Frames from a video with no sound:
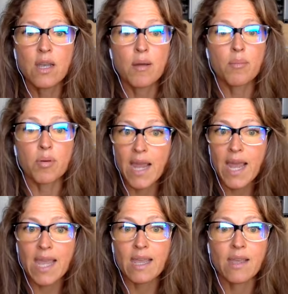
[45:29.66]

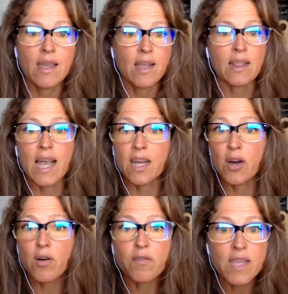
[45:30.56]
Pray, let
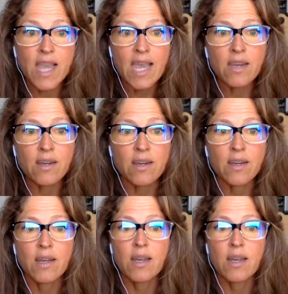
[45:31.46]
go of the anger,